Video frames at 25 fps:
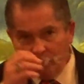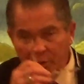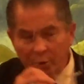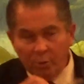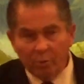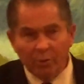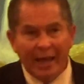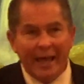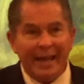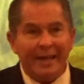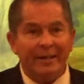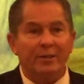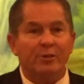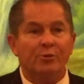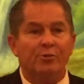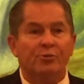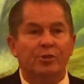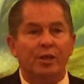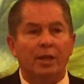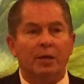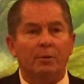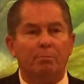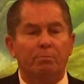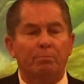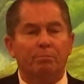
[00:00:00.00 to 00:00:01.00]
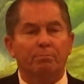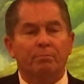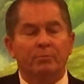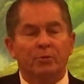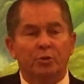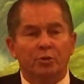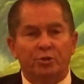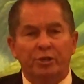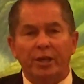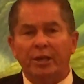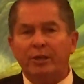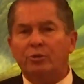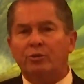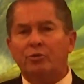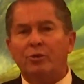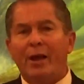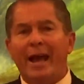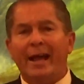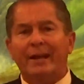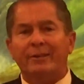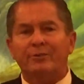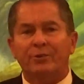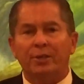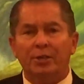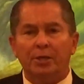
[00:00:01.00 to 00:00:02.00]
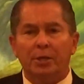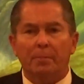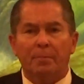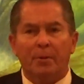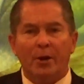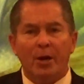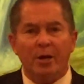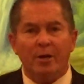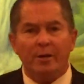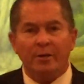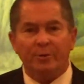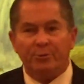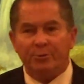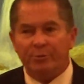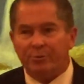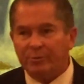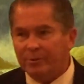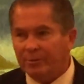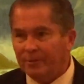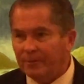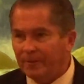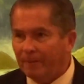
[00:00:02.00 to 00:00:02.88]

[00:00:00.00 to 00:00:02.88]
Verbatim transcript: You ladies, stick, stick tracts in your purse.